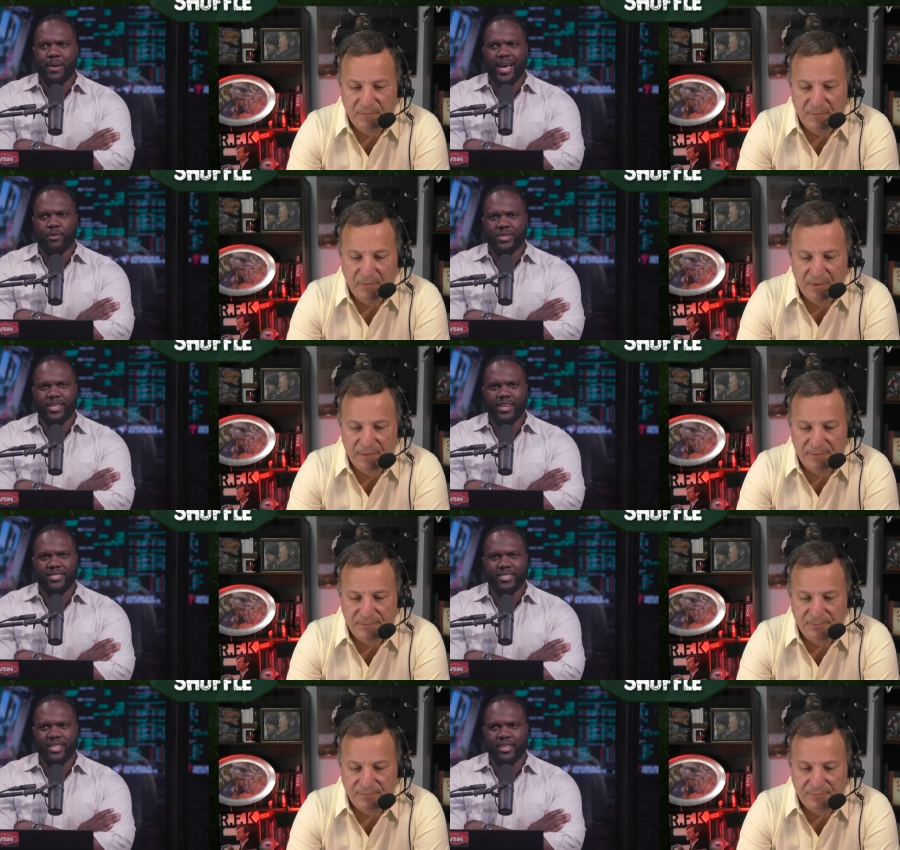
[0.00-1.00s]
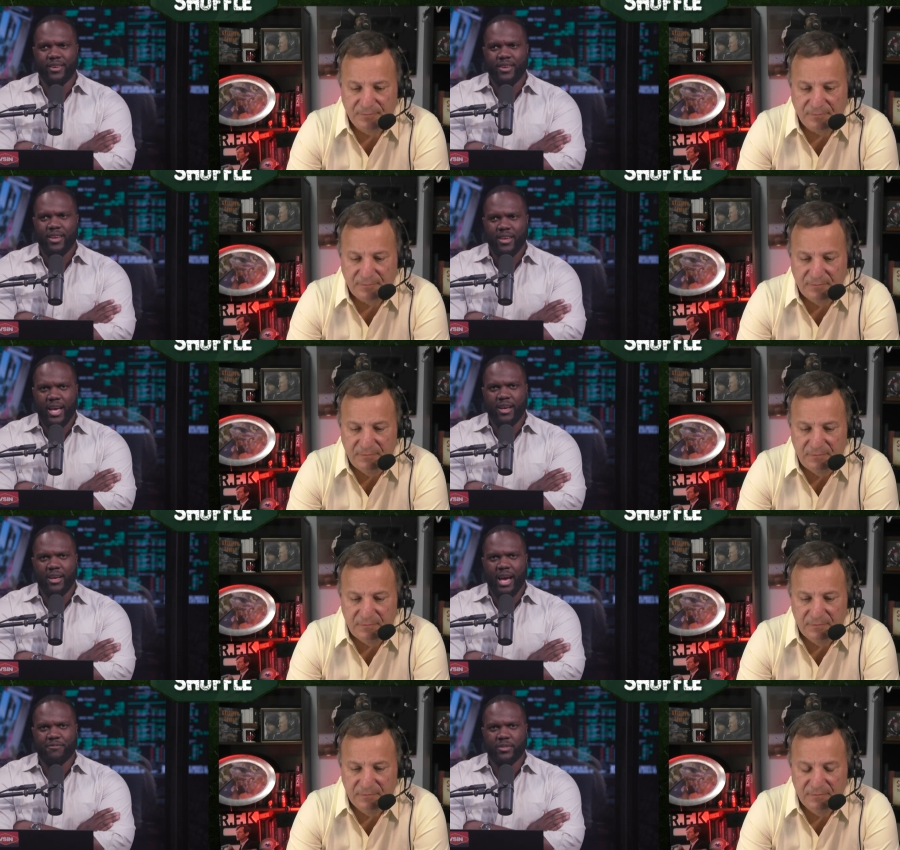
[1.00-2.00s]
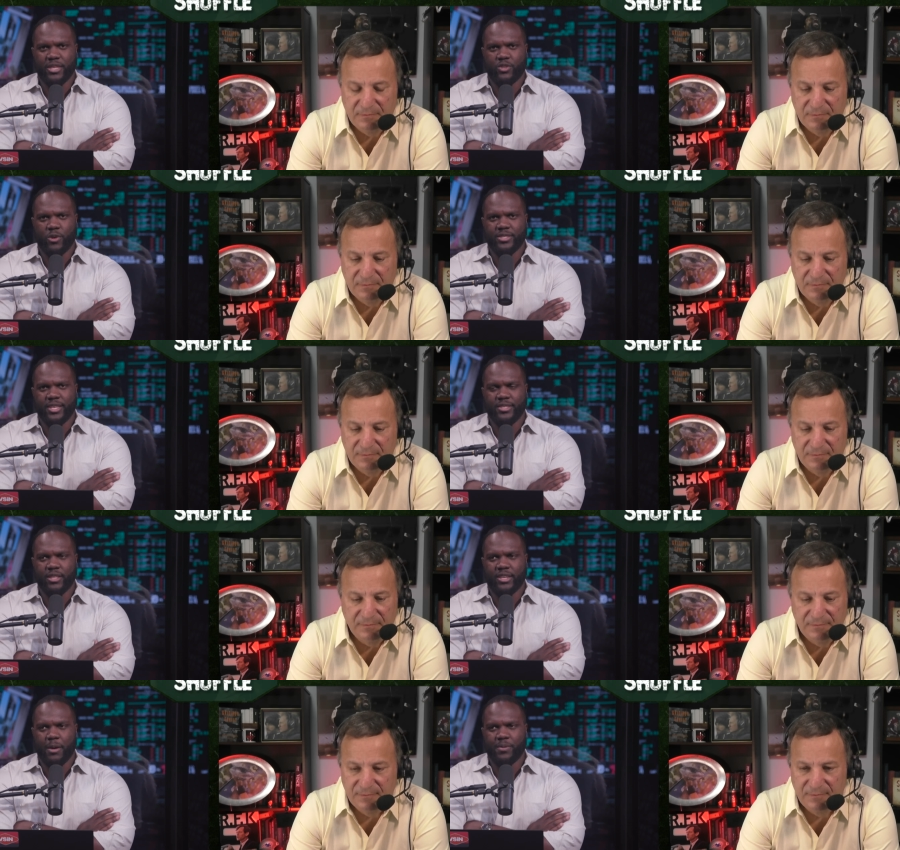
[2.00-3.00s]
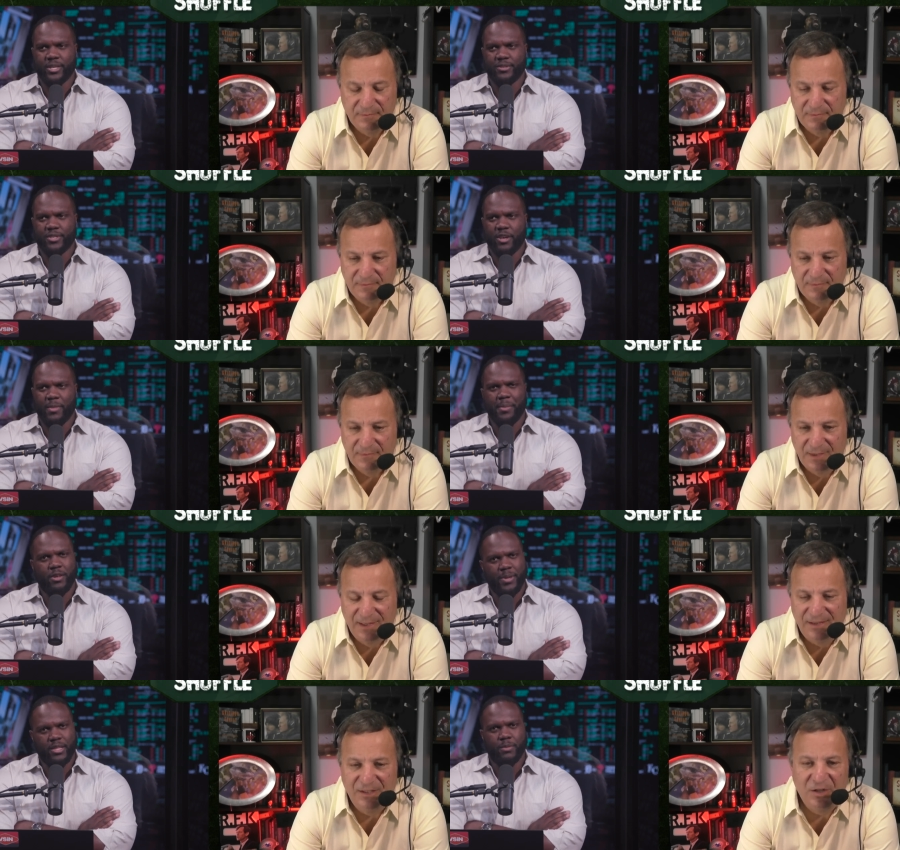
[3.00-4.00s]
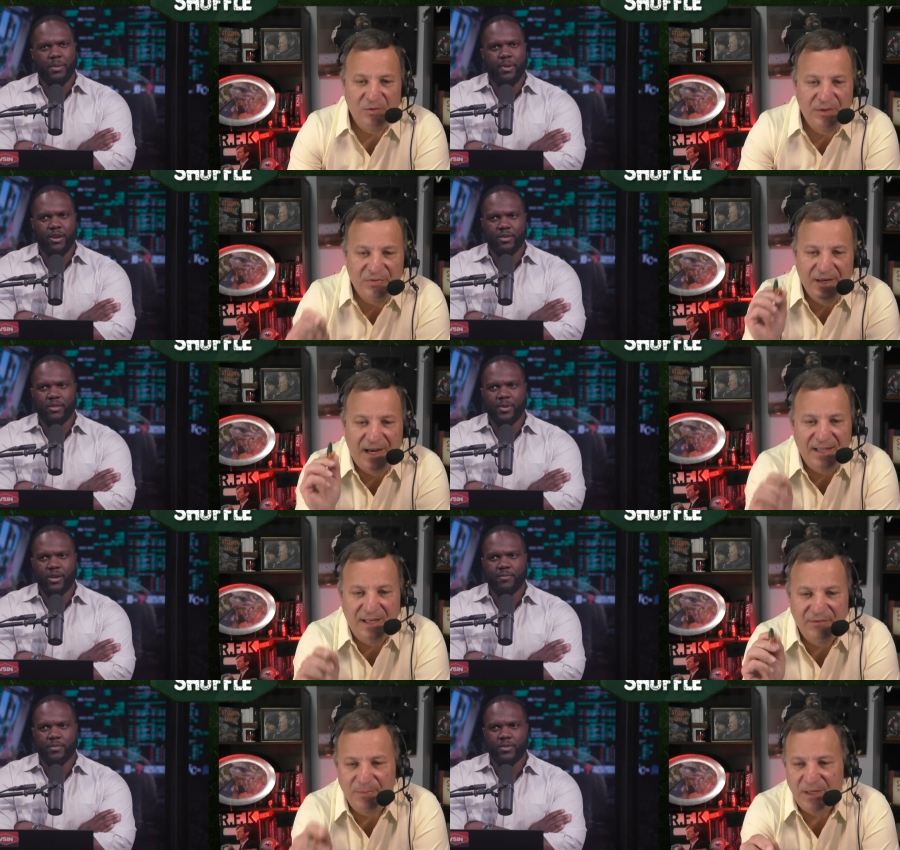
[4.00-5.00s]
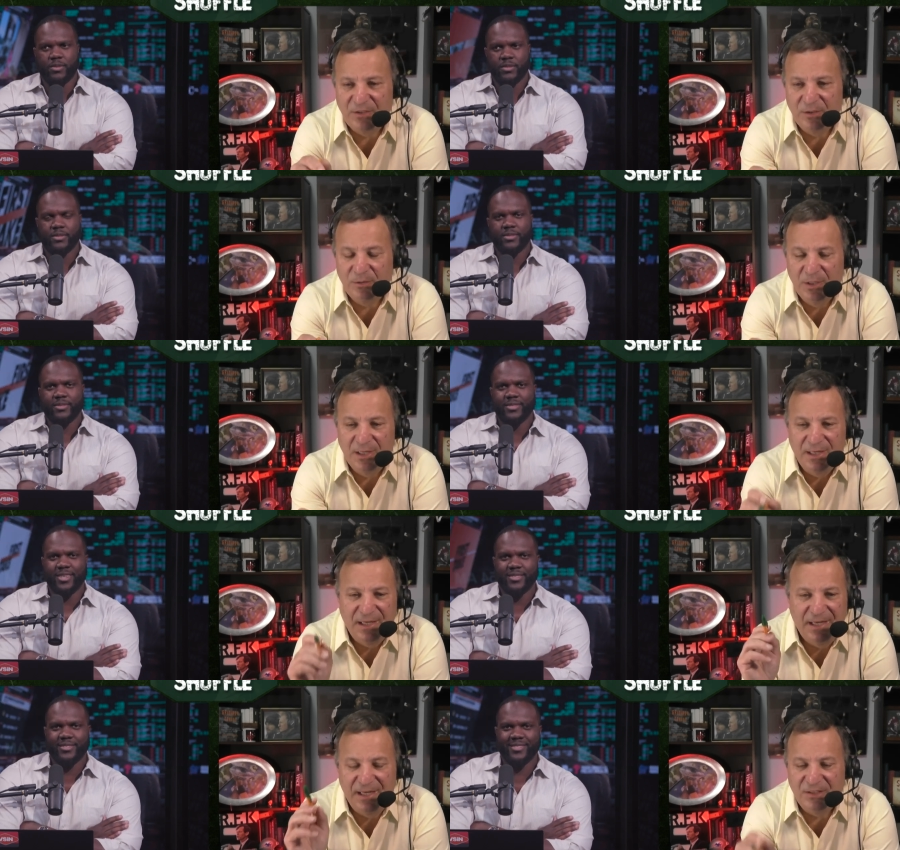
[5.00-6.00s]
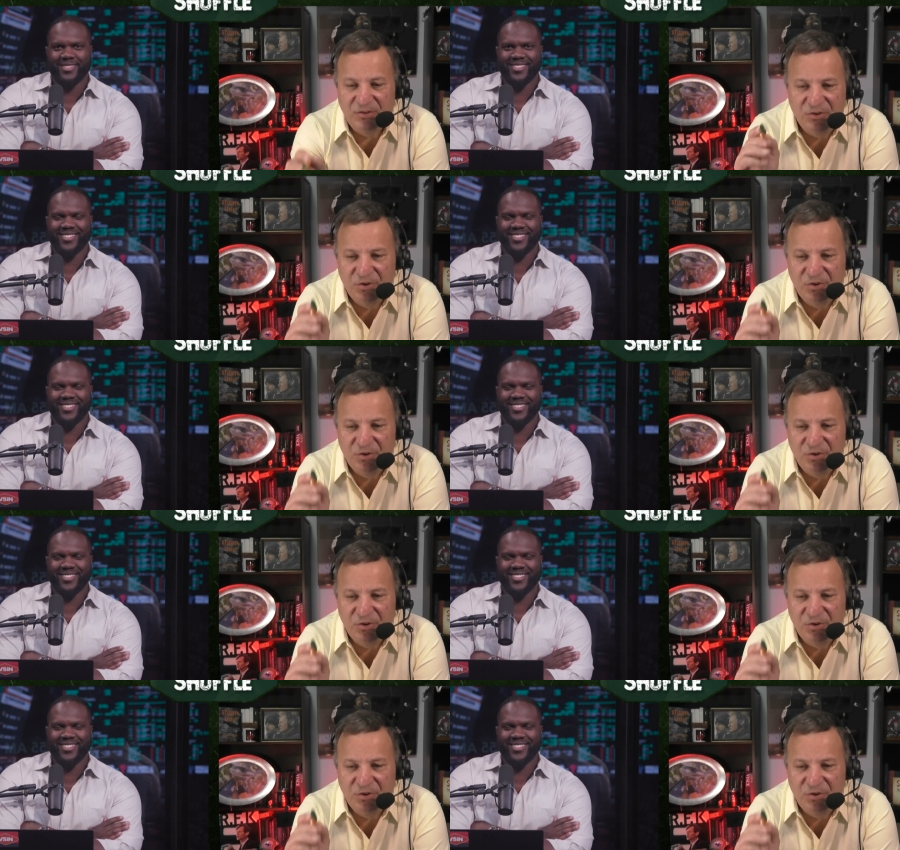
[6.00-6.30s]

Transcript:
Speaker 1: back with Tennessee there uh, after the Torres ACL a couple years ago. Maybe he'll be a little. You know, the thing I
Speaker 2: love about you yeah? is